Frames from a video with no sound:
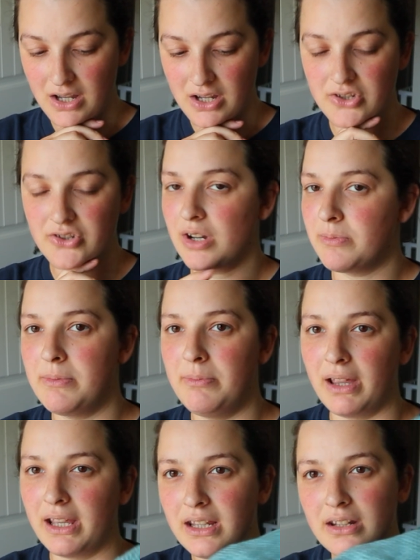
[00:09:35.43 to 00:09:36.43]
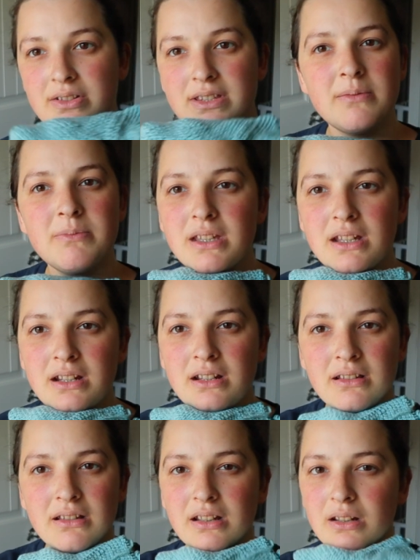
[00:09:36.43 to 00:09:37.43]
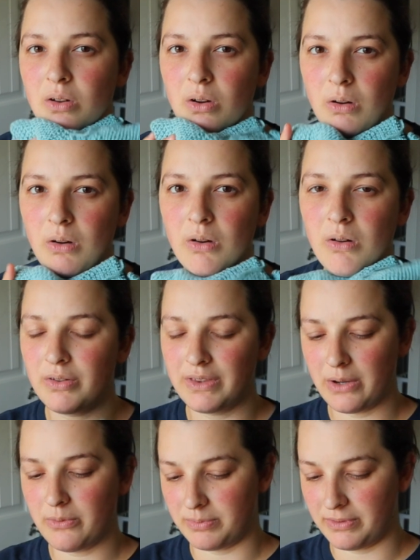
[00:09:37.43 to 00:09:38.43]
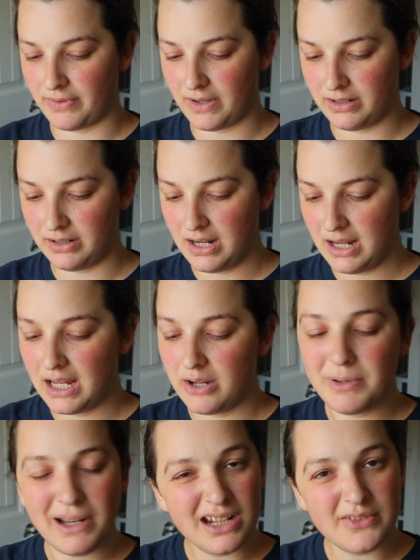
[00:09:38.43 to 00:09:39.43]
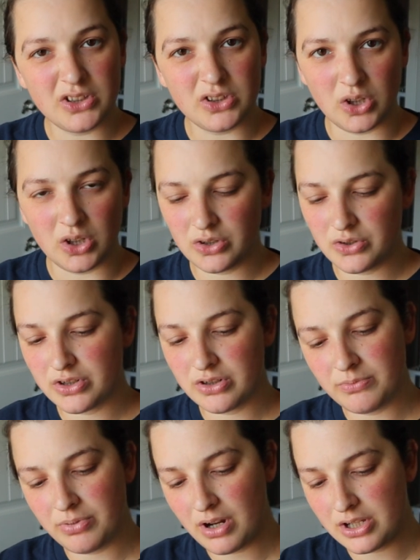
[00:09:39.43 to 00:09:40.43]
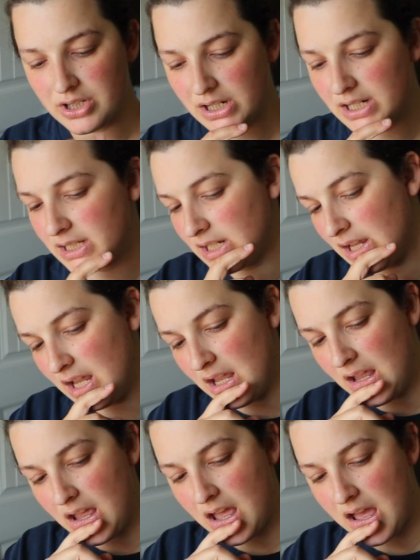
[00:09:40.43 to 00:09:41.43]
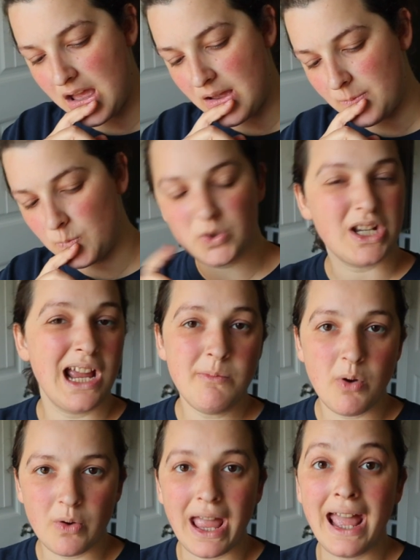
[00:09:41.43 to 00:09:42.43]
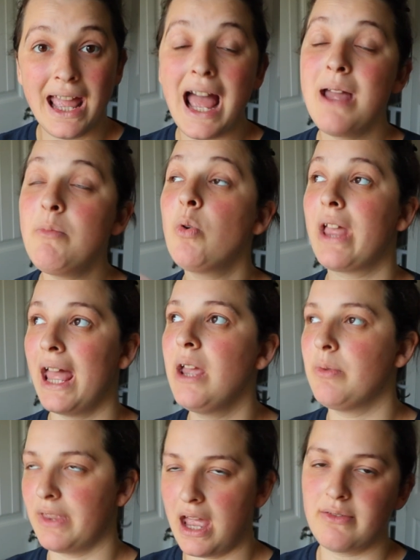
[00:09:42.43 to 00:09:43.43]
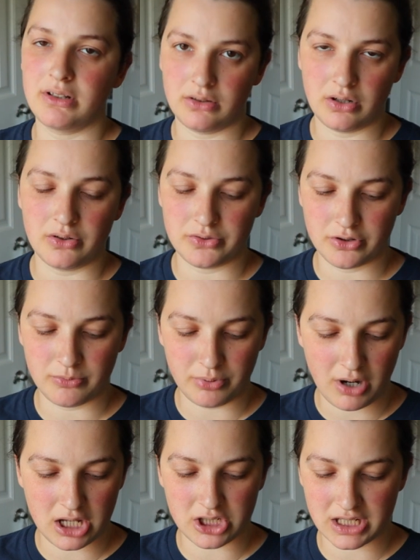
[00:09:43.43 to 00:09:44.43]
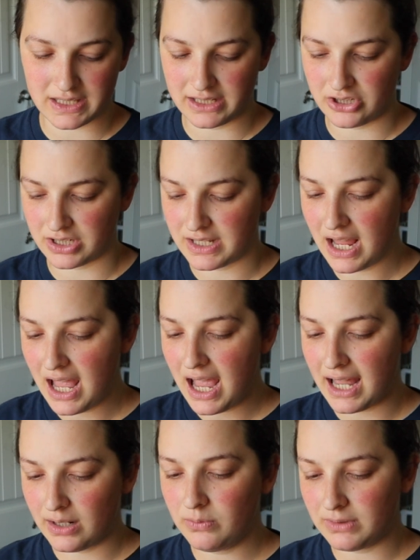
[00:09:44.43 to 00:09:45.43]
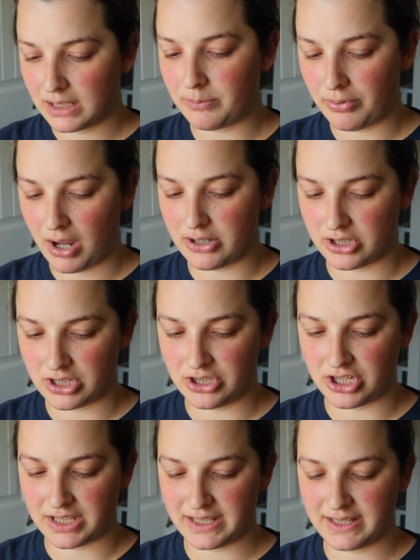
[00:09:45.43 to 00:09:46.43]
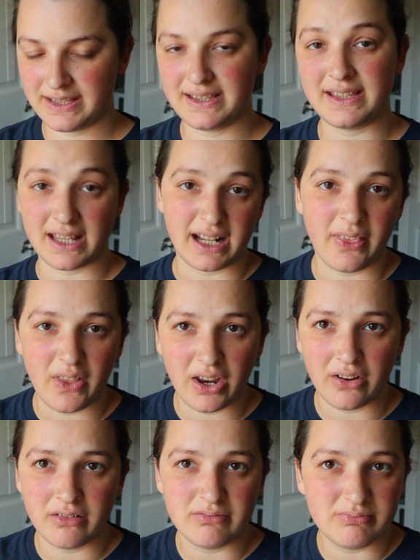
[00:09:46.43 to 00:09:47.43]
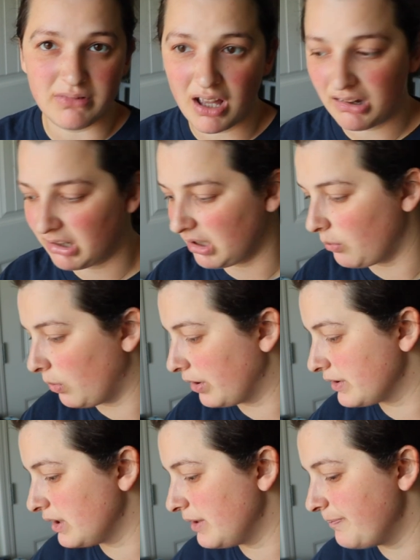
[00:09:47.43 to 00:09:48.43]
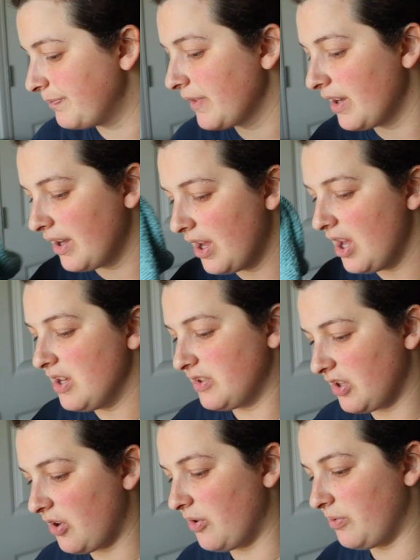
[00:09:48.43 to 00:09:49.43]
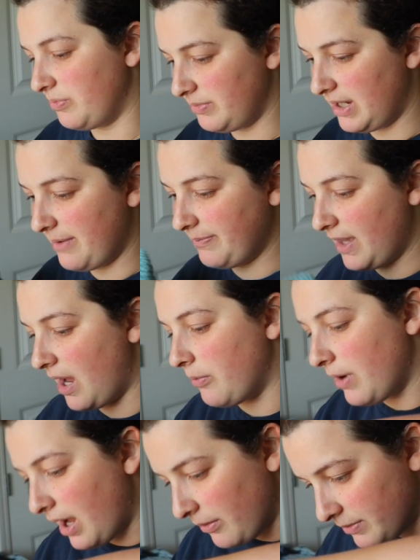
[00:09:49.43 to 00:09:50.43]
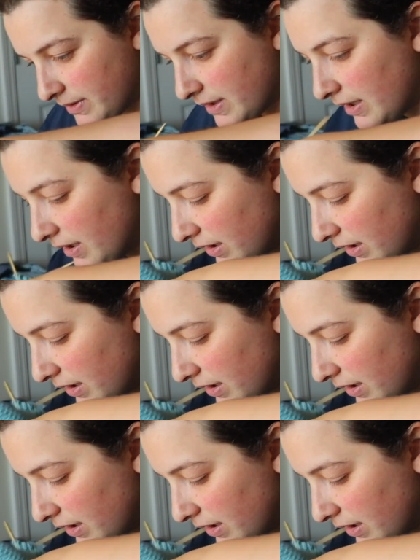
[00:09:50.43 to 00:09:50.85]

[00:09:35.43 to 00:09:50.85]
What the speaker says: striped blanket or something, like, oh, that would be fun. It would be kind of a longer term project, which I'm okay with having longer term projects. It's just, I don't like projects just sitting there, not getting worked on. So yeah, I was